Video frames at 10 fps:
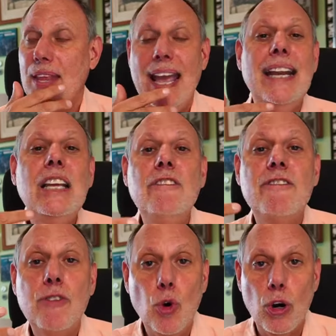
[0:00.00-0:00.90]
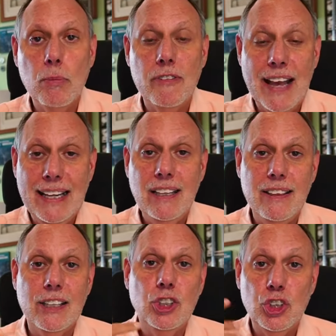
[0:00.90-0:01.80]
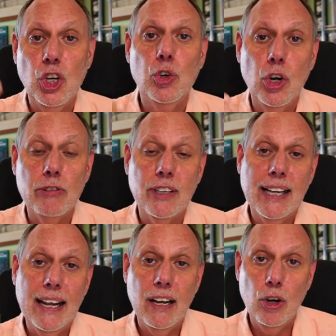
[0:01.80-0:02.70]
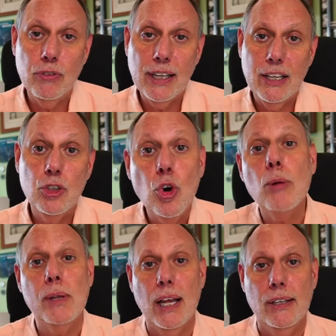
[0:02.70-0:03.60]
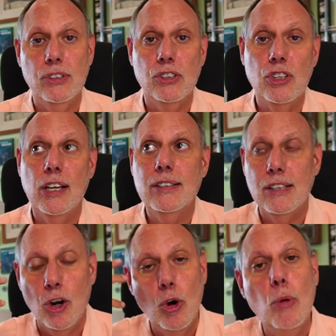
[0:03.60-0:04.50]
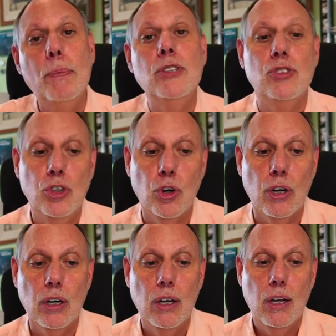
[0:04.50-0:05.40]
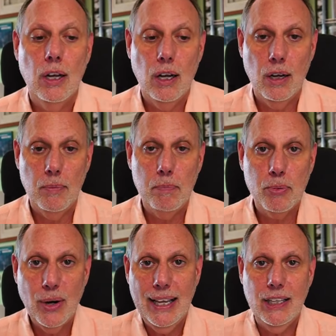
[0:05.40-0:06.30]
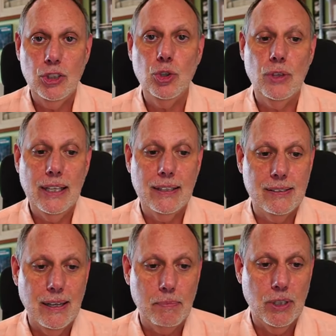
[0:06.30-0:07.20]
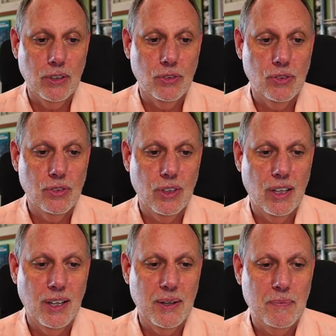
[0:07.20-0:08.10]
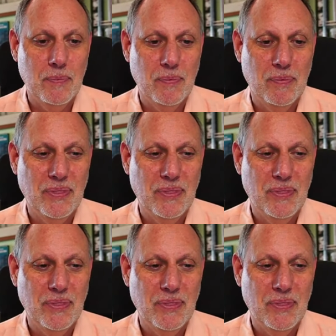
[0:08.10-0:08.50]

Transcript: any form of anything shown over again, over again, normalizes, ex- opens your um, brain to the acceptance. Um,